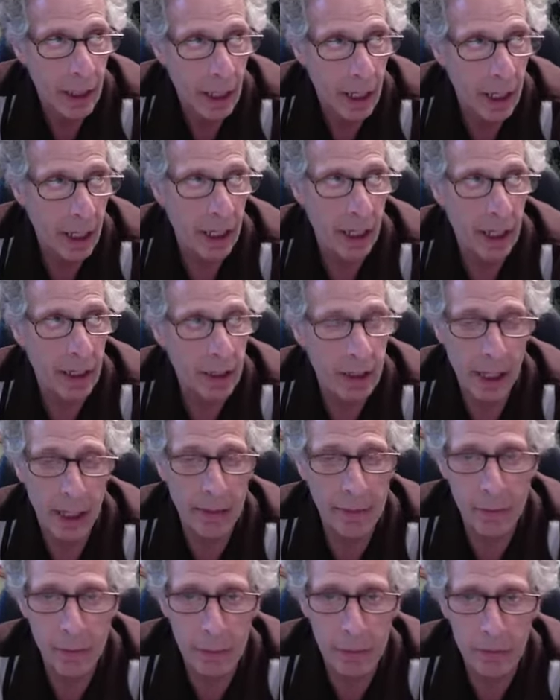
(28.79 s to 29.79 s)
Uh, not
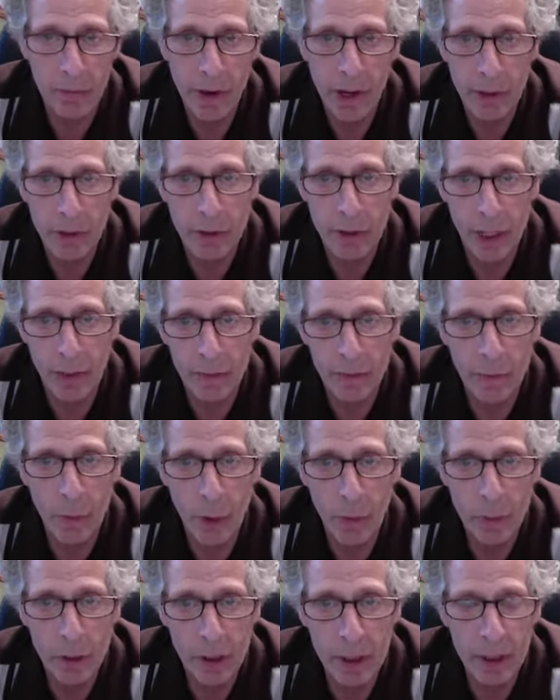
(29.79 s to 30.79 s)
everyone follows that
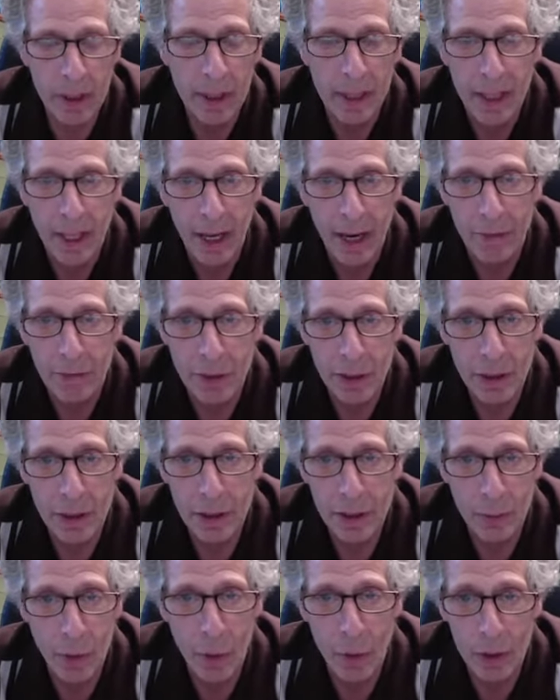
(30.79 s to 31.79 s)
formula. I've seen
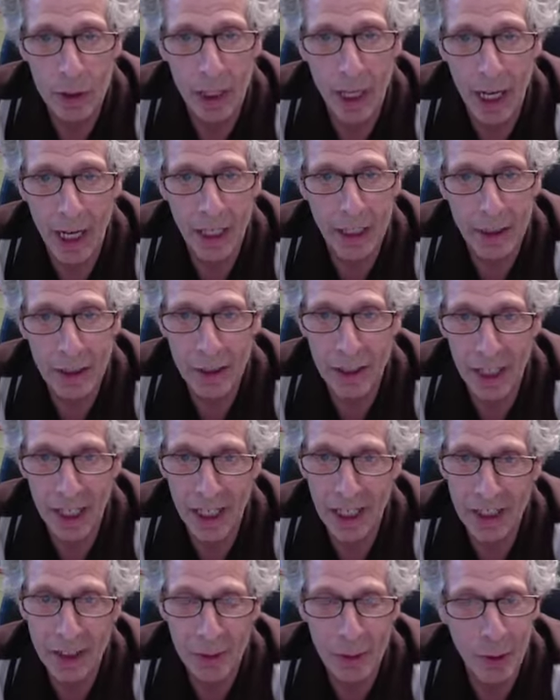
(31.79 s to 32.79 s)
some old guys,
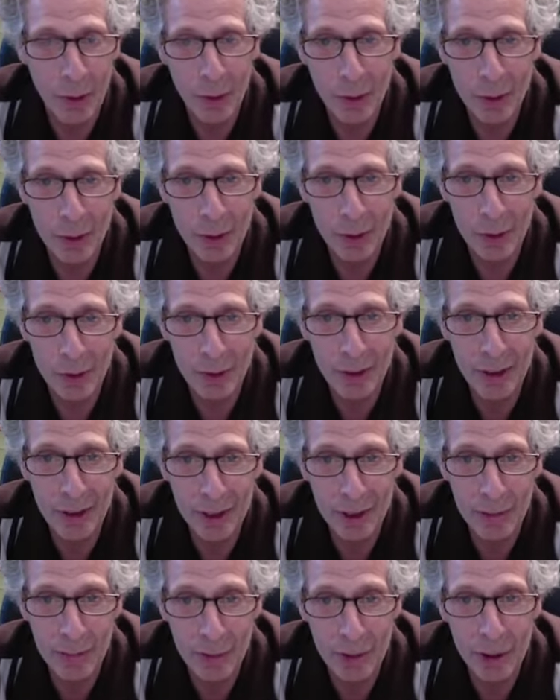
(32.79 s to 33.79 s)
uh, some old dudes
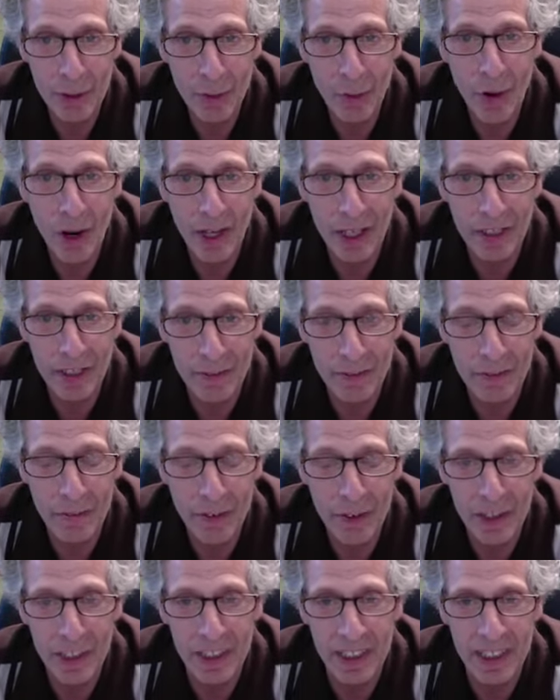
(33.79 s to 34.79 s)
looking pretty wild and
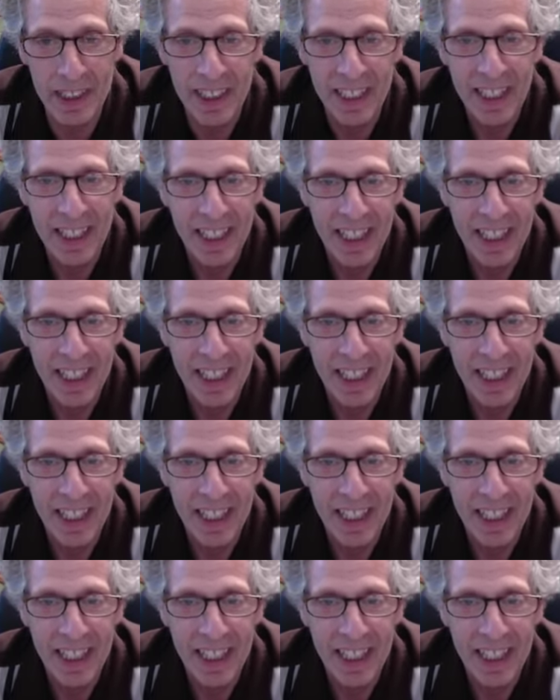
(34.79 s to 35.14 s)
funky